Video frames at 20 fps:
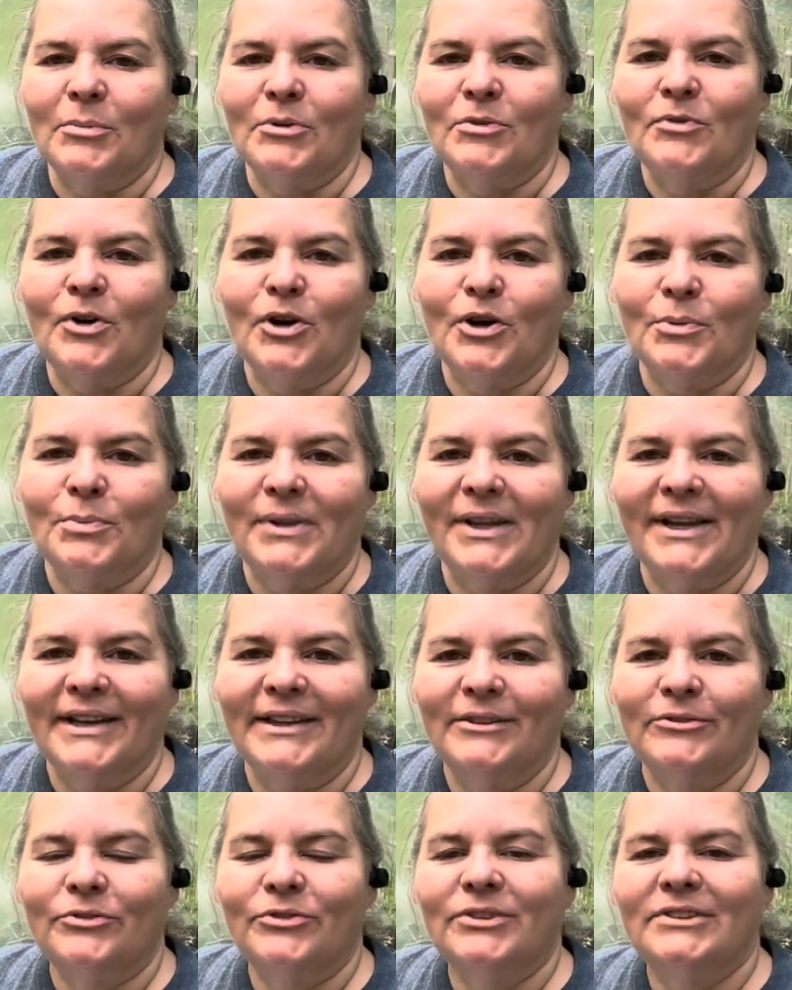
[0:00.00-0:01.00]
Farm
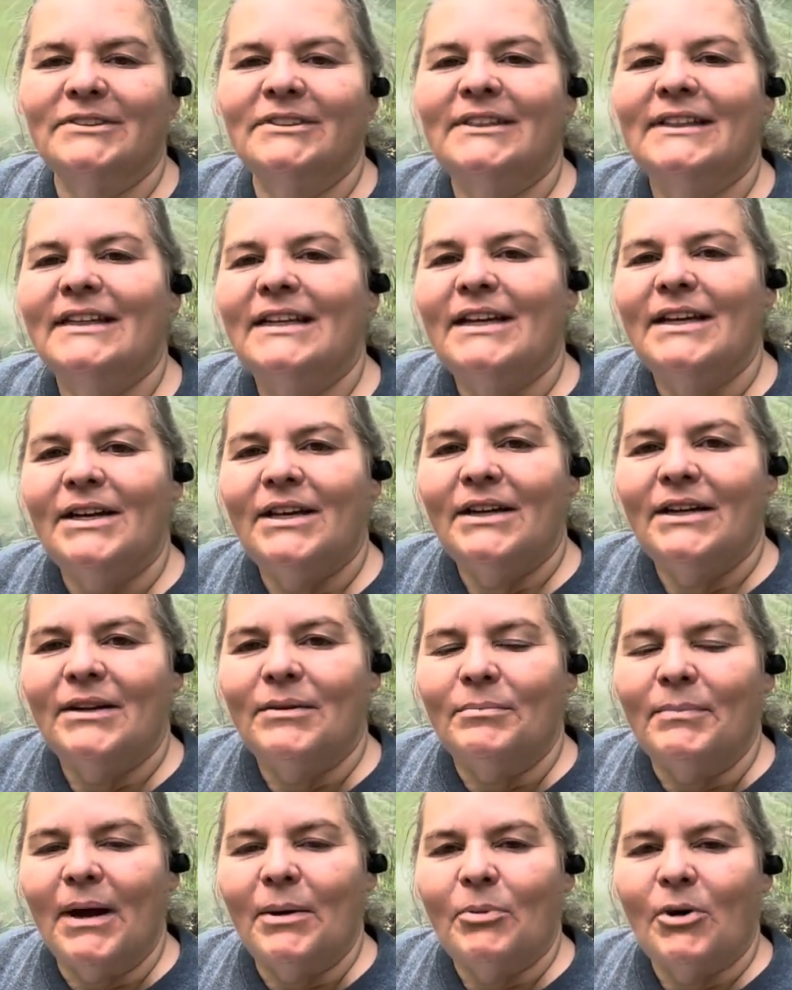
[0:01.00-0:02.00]
Life.
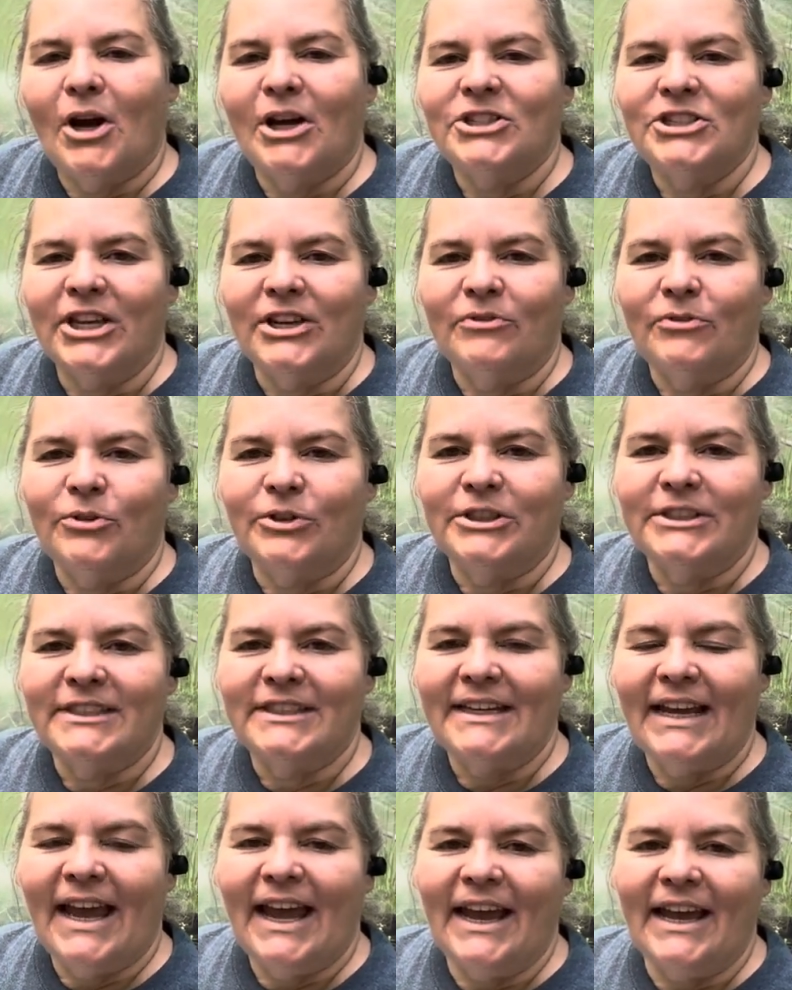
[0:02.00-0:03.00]
My project for
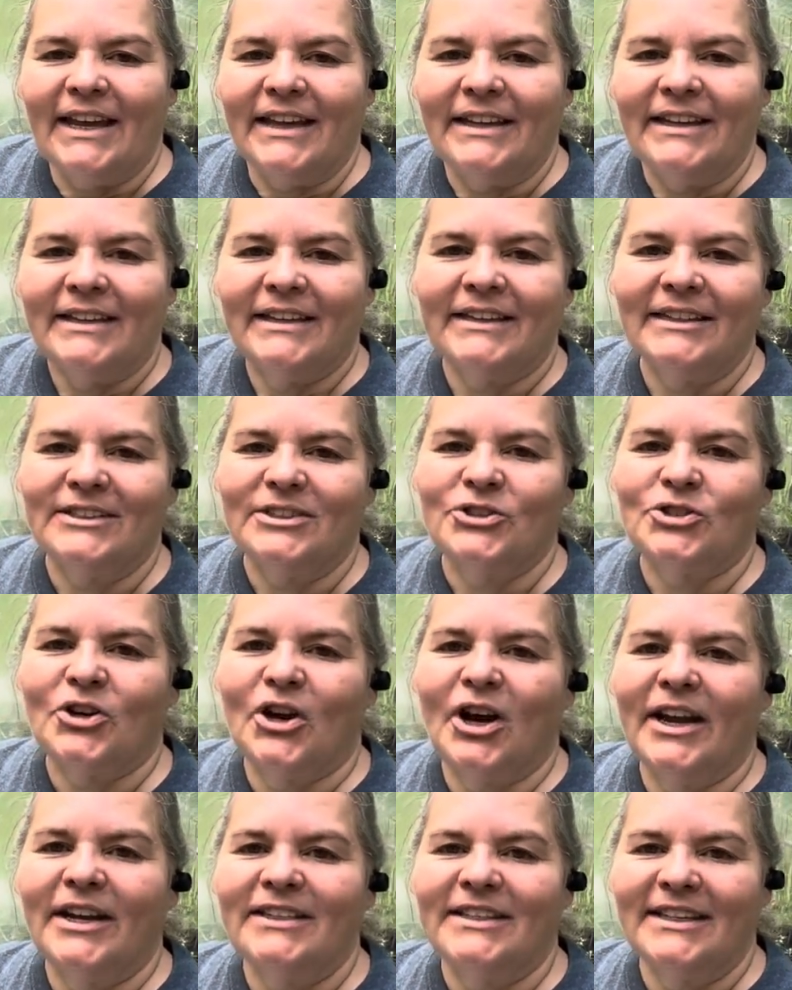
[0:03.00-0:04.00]
today is
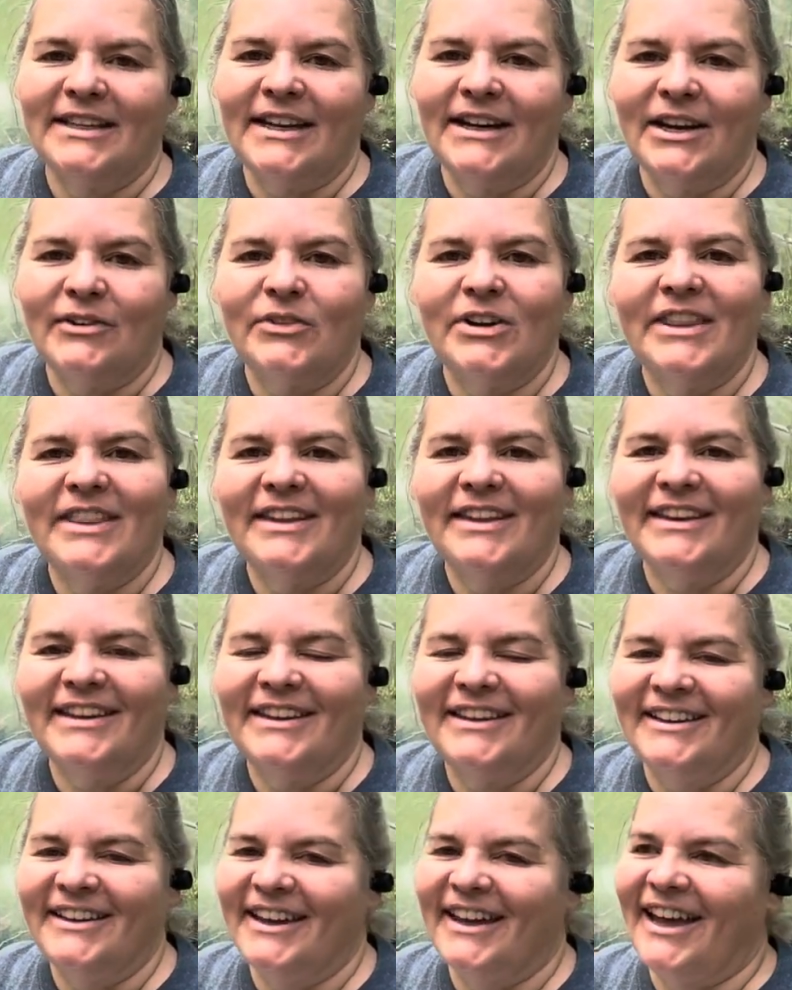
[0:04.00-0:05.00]
trying to get
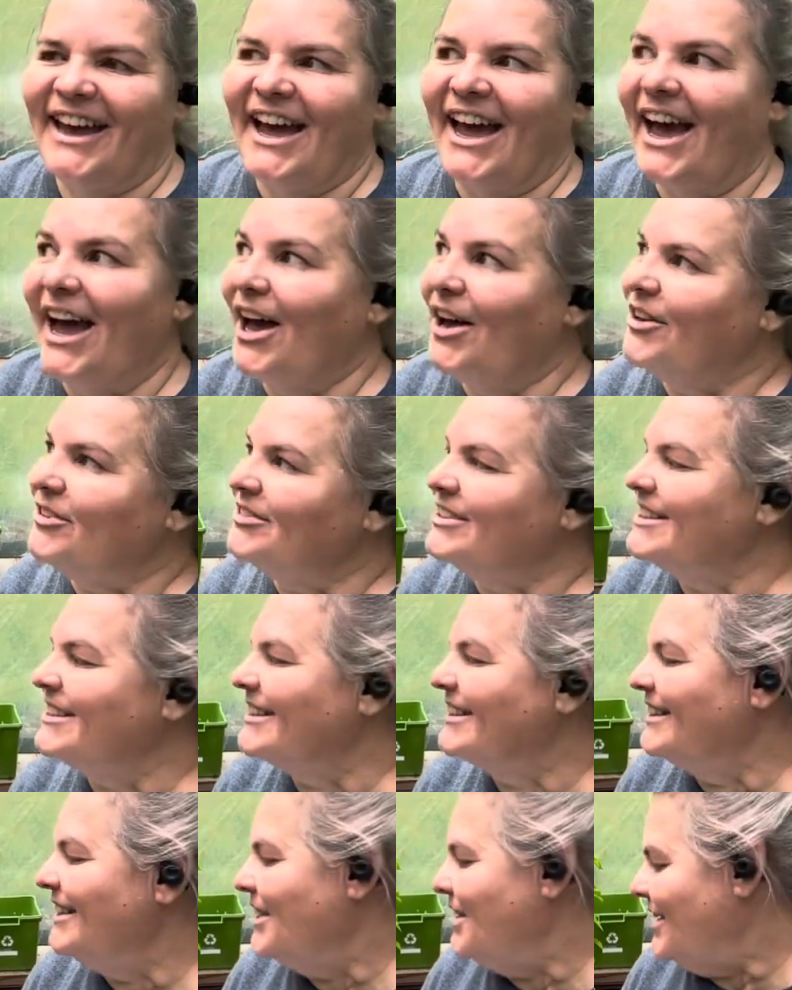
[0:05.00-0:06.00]
everything out
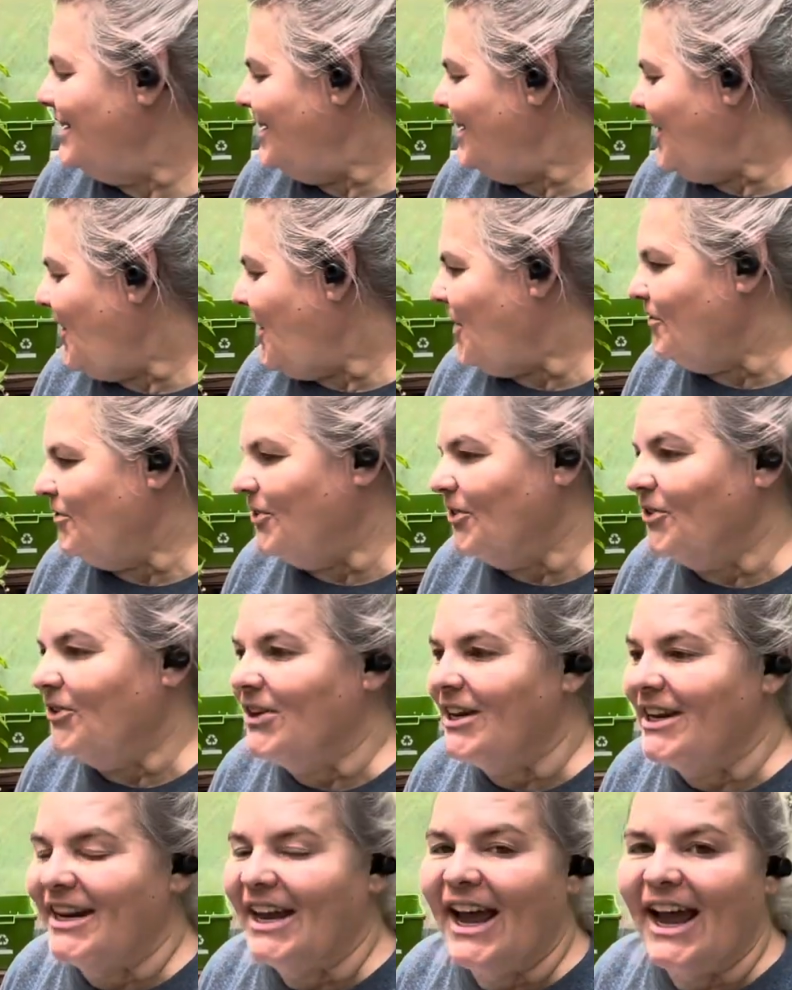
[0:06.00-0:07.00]
of the
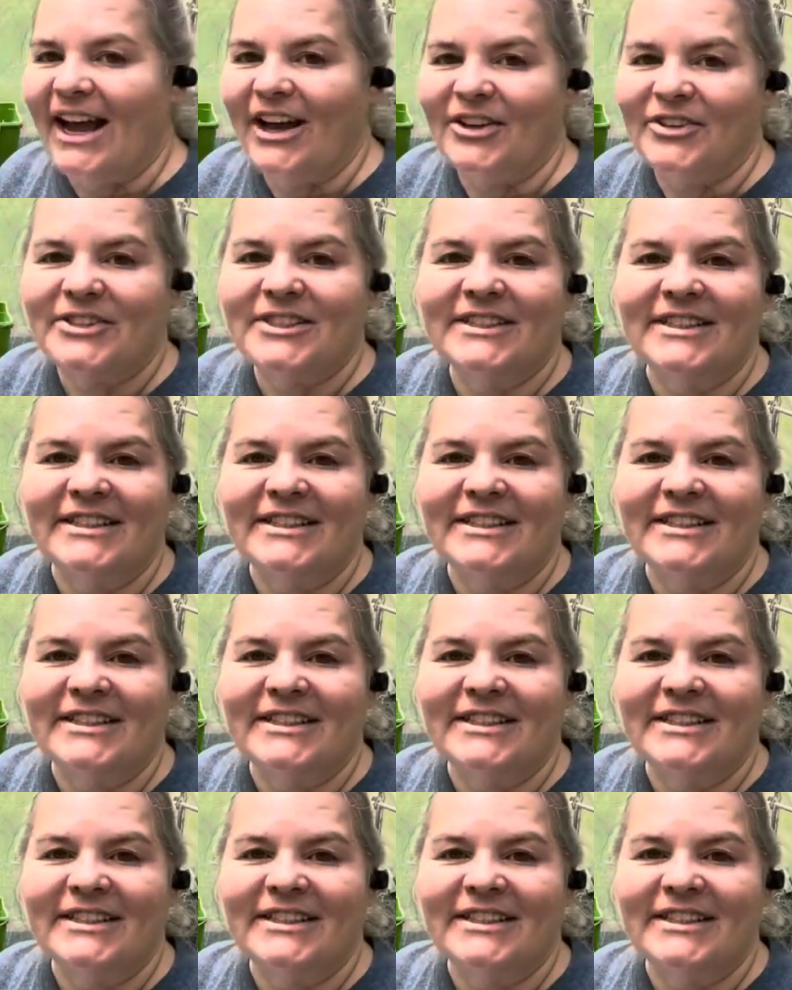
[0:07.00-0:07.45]
greenhouse.